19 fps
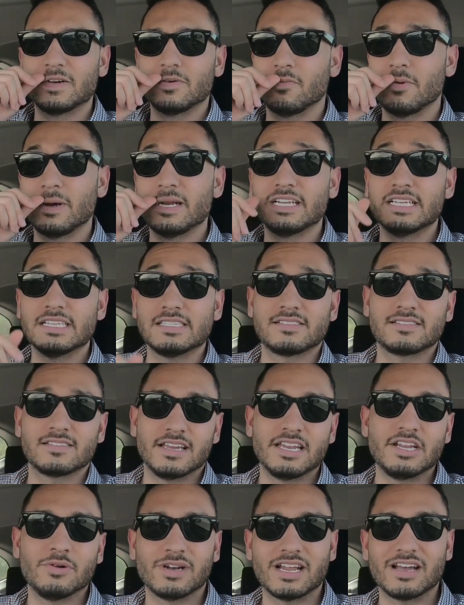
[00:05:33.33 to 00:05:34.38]
witnessed
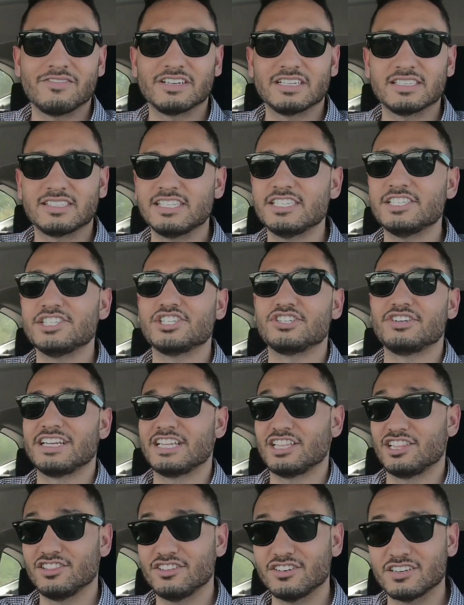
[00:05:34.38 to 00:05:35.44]
anyone having a seizure,
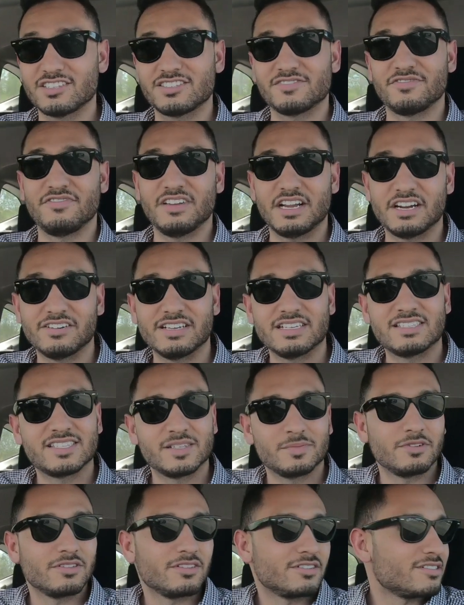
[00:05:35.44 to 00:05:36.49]
it looks very
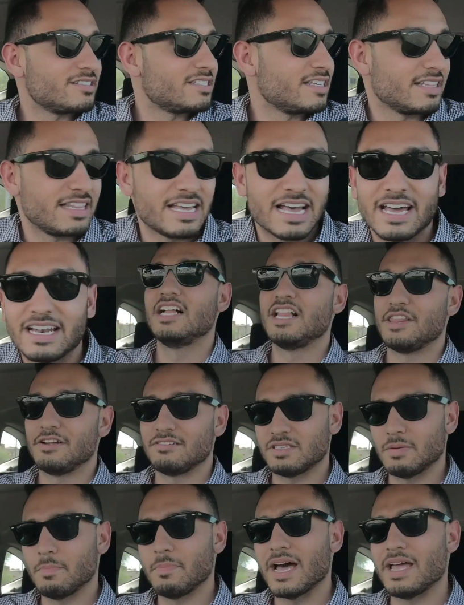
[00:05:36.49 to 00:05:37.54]
similar to that.
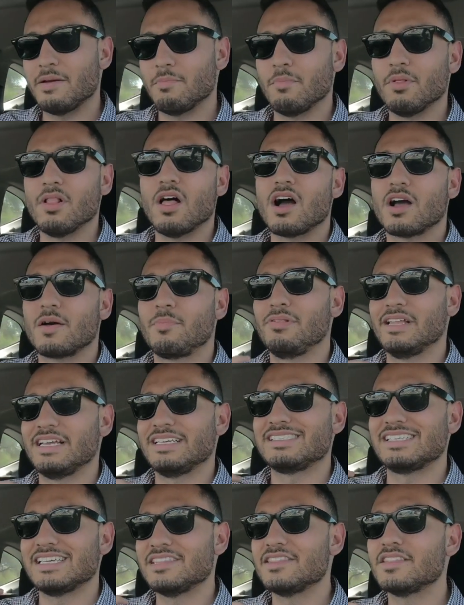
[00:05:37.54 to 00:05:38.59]
There's a bite block
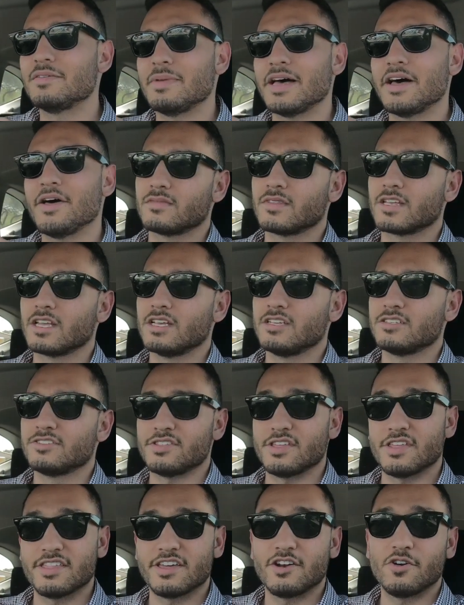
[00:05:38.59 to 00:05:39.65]
placed in the mouth
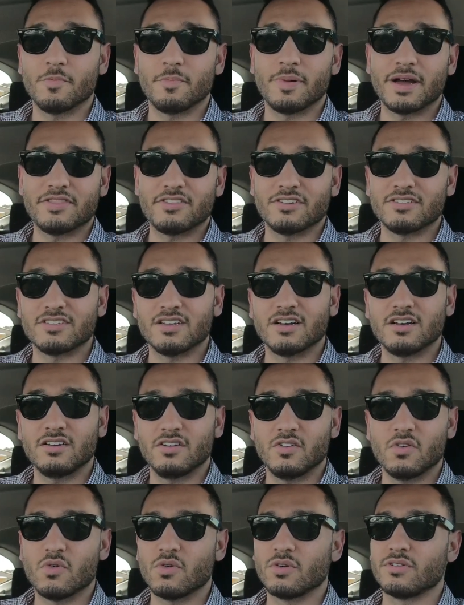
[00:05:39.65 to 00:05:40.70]
so that they don't bite their
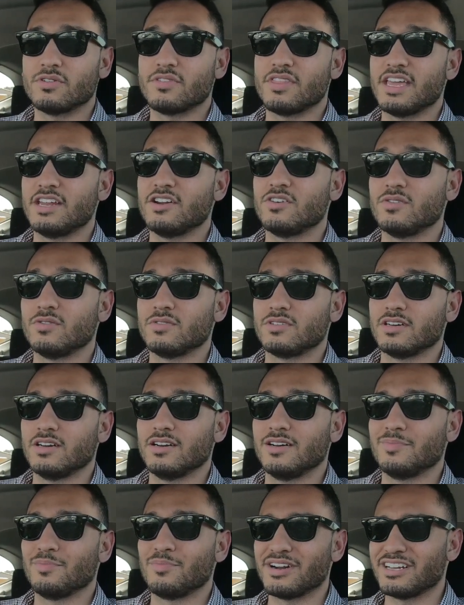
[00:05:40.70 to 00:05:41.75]
tongue or they don't
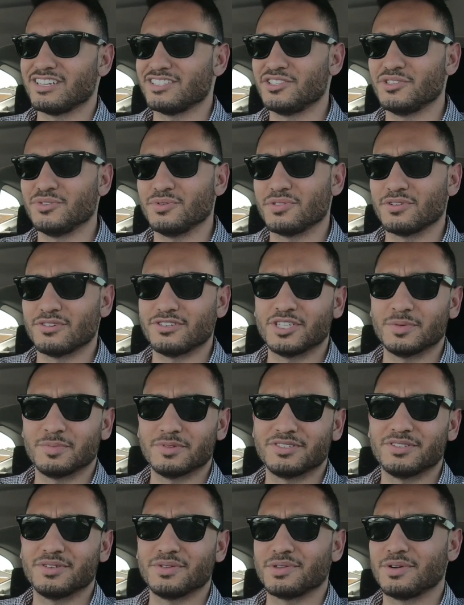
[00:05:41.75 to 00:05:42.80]
break a tooth or chip
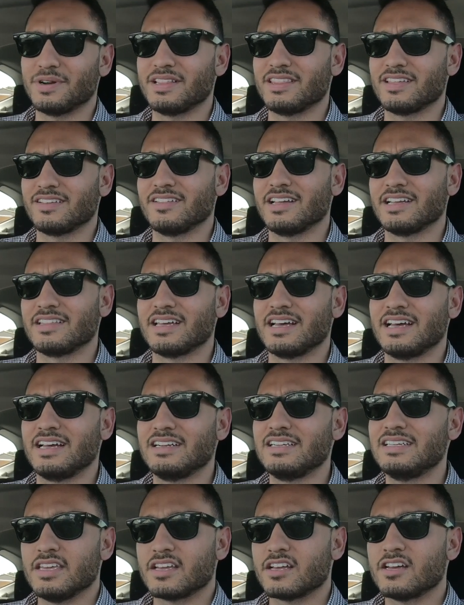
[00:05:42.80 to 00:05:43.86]
a tooth or anything like
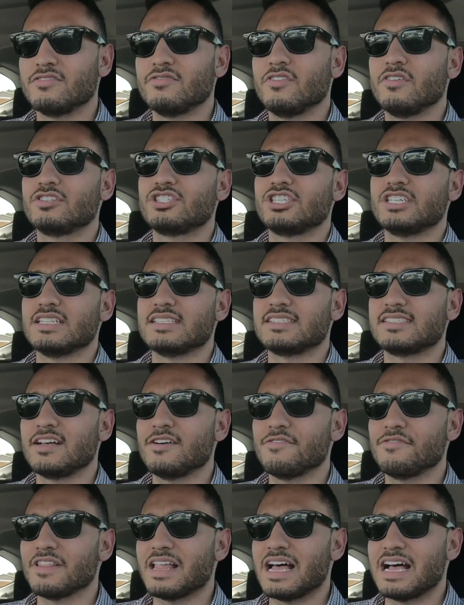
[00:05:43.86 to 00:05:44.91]
that. The convulsion
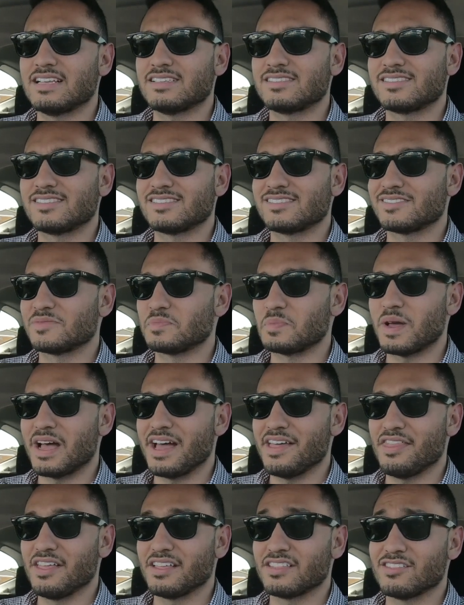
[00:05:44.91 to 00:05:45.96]
itself lasts,
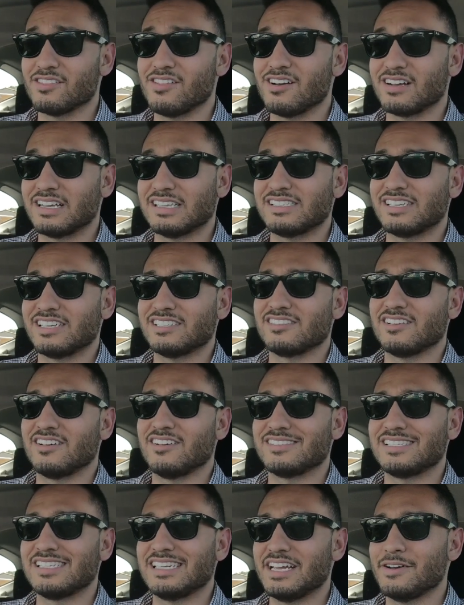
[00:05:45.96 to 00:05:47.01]
I think the longest I
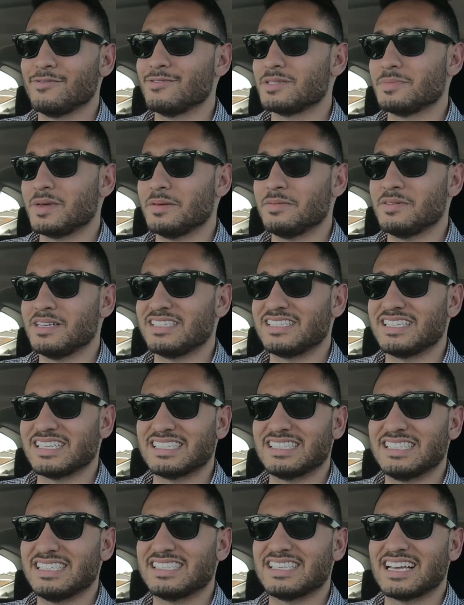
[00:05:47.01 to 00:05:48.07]
saw today was maybe
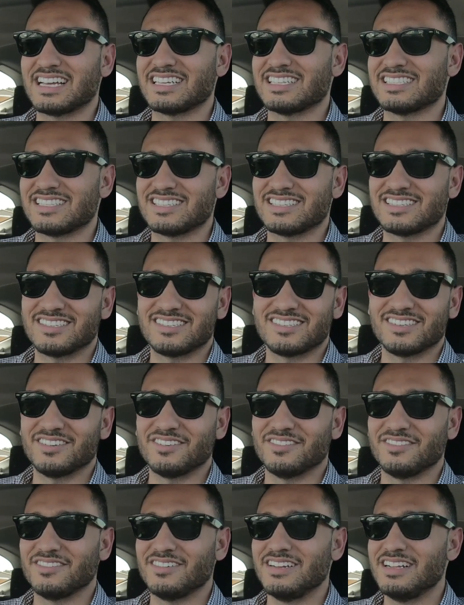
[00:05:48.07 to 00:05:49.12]
60 seconds.
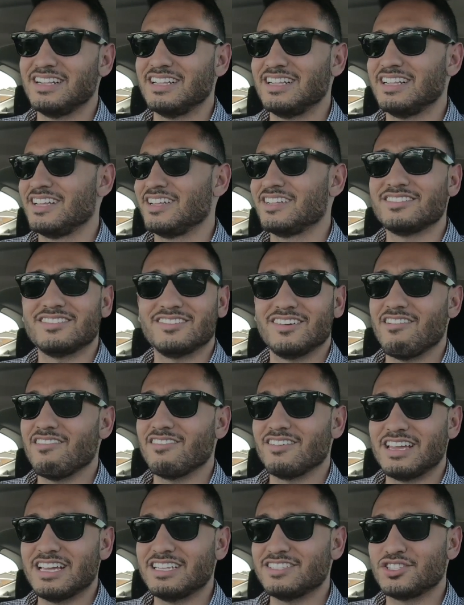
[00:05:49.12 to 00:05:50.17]
So
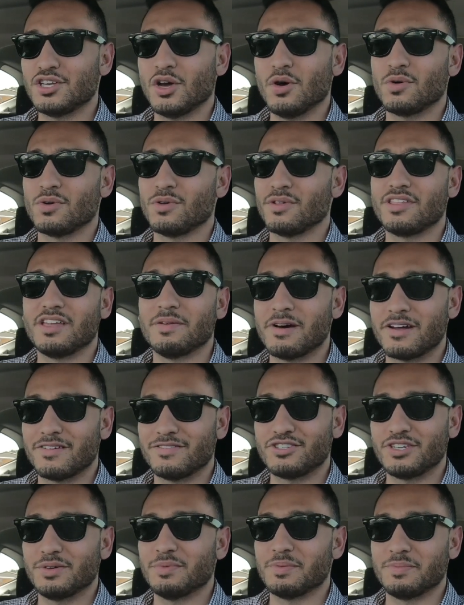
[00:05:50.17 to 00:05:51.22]
in total, the amount
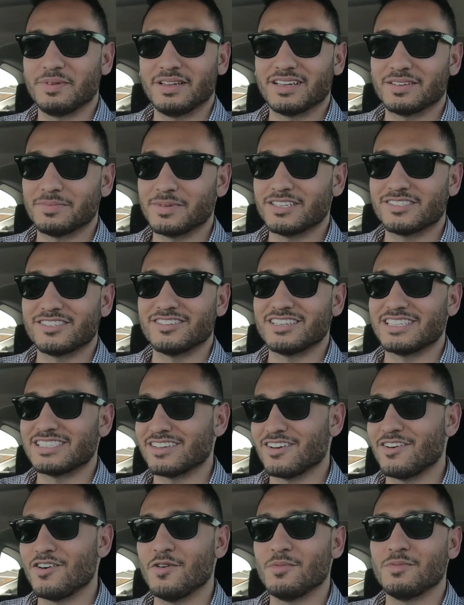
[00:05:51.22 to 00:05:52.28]
of treatment being administered is
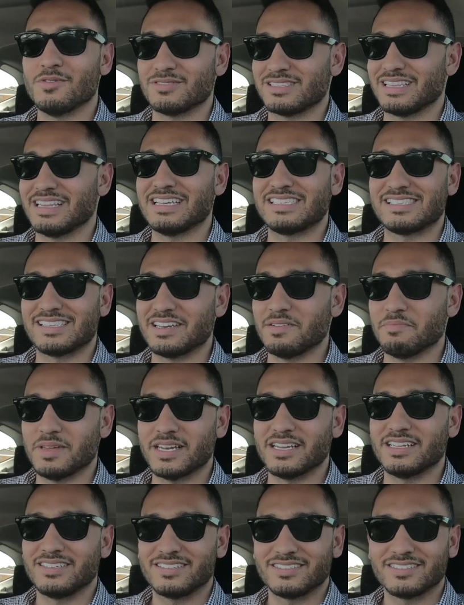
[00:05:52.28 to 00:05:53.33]
almost less than a
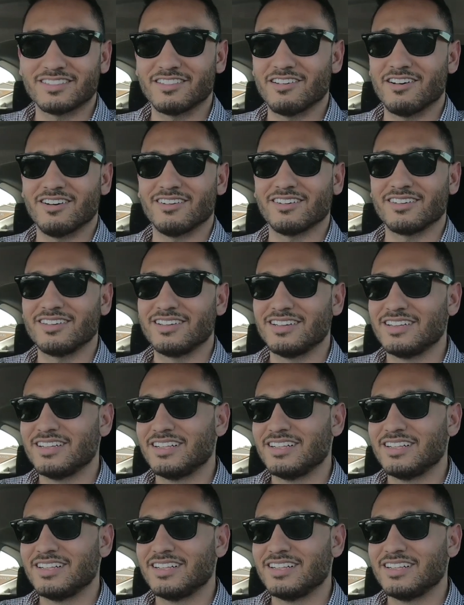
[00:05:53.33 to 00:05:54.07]
minute long.